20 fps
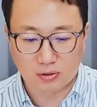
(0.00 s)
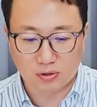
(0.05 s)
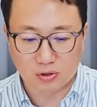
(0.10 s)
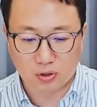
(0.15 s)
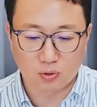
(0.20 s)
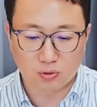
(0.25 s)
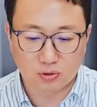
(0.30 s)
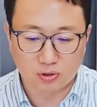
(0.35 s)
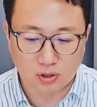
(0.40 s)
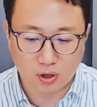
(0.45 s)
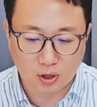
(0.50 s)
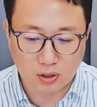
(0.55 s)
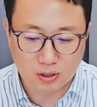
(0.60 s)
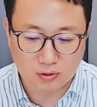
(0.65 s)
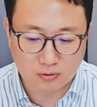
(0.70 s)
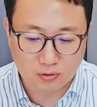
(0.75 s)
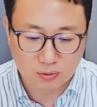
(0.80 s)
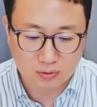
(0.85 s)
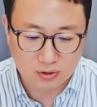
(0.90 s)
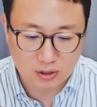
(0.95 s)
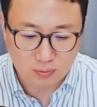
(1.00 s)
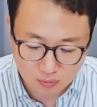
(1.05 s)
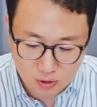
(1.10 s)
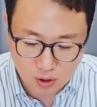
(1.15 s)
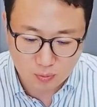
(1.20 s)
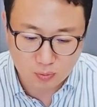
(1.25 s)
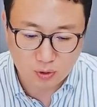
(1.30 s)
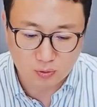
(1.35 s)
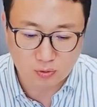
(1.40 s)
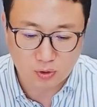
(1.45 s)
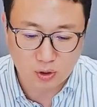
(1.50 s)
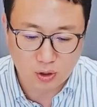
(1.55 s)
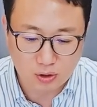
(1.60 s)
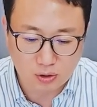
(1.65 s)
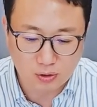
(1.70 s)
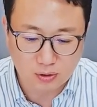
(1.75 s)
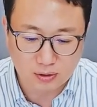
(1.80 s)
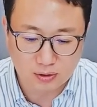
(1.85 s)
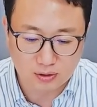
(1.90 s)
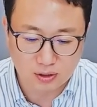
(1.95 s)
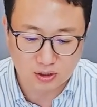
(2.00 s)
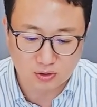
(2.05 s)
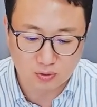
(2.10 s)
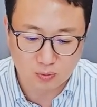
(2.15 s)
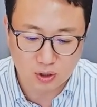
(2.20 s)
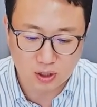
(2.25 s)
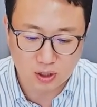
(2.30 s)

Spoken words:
So starting from September 1, this will